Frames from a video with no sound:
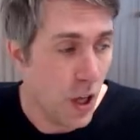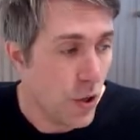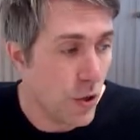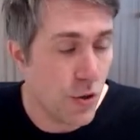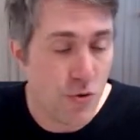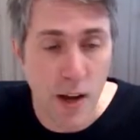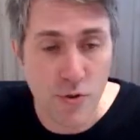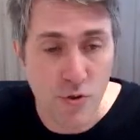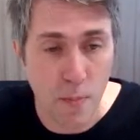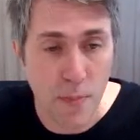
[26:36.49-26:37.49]
You can drag
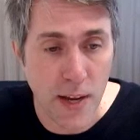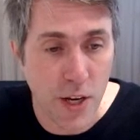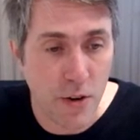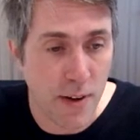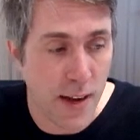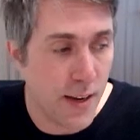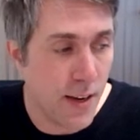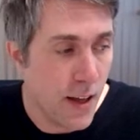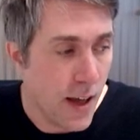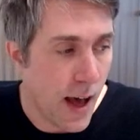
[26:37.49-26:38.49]
and drop media
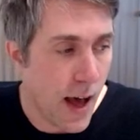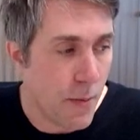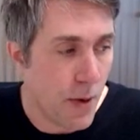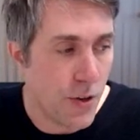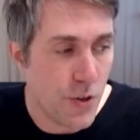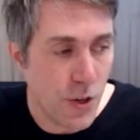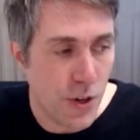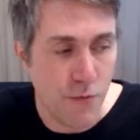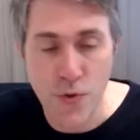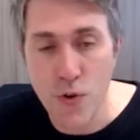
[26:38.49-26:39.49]
in, and you
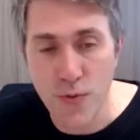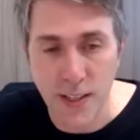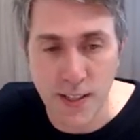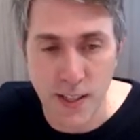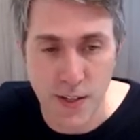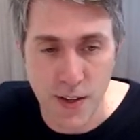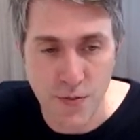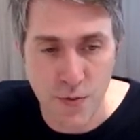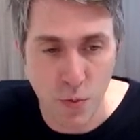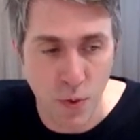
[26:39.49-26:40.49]
can view things in
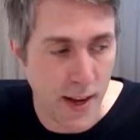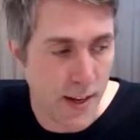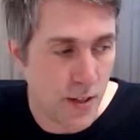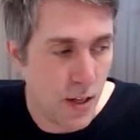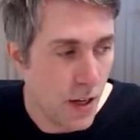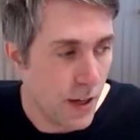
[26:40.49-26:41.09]
different ways.